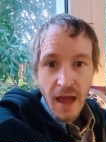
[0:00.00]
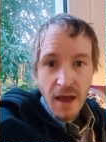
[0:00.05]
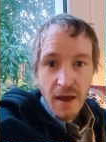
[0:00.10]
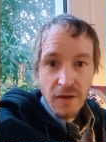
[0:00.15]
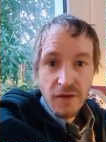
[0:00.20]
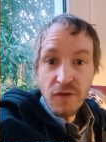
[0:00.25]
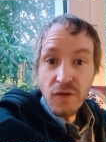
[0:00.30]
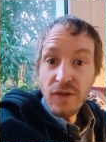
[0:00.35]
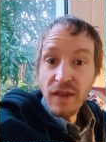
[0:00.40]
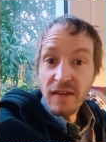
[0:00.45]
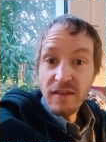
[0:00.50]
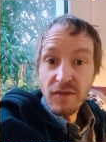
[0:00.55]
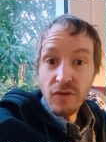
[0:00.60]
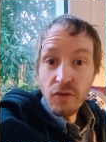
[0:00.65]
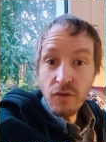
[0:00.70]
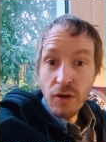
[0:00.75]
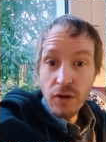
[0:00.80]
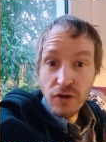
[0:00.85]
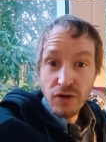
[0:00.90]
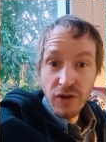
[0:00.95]
So these
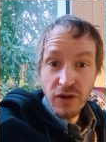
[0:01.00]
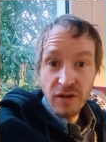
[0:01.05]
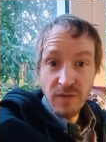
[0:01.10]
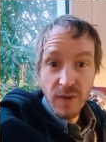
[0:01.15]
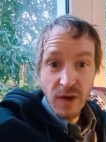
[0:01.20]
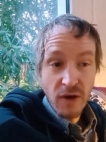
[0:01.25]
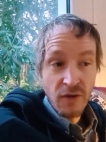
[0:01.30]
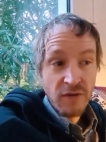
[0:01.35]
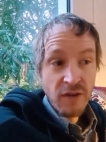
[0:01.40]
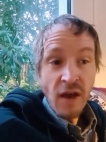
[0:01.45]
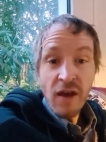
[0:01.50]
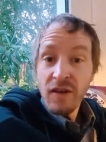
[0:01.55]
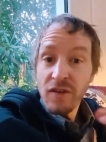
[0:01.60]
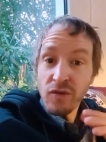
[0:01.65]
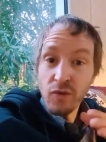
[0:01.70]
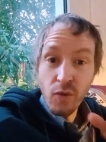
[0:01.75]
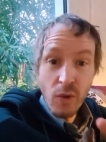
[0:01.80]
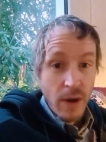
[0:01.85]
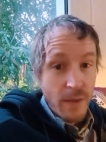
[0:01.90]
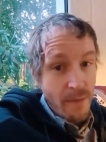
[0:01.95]
neurotransmitters
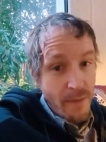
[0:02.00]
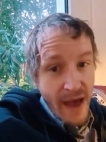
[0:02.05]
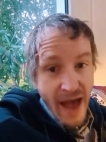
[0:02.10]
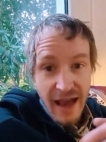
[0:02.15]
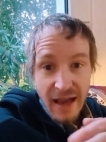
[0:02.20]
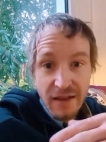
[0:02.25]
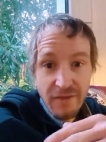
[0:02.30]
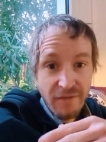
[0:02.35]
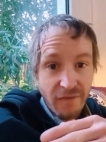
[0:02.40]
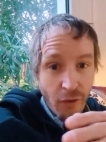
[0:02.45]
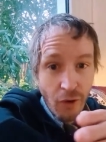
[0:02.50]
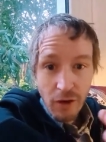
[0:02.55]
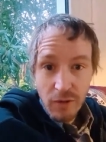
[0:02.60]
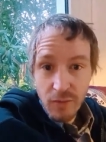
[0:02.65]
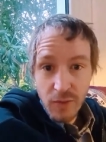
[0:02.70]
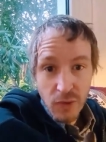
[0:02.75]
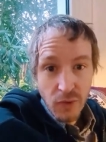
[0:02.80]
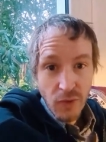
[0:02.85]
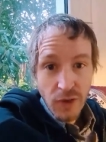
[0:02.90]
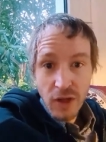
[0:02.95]
swim back and forth
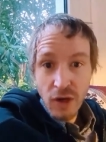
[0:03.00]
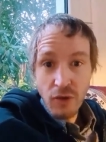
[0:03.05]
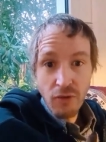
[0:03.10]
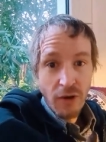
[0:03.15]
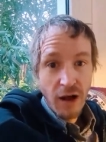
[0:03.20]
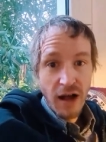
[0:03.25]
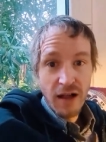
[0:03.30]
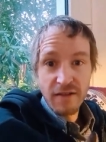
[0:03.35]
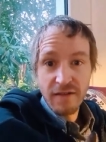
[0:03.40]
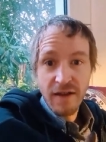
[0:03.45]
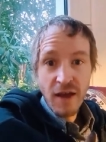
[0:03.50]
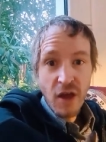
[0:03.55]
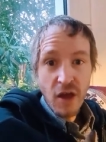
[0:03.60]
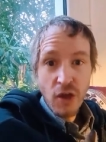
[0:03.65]
between the neurons.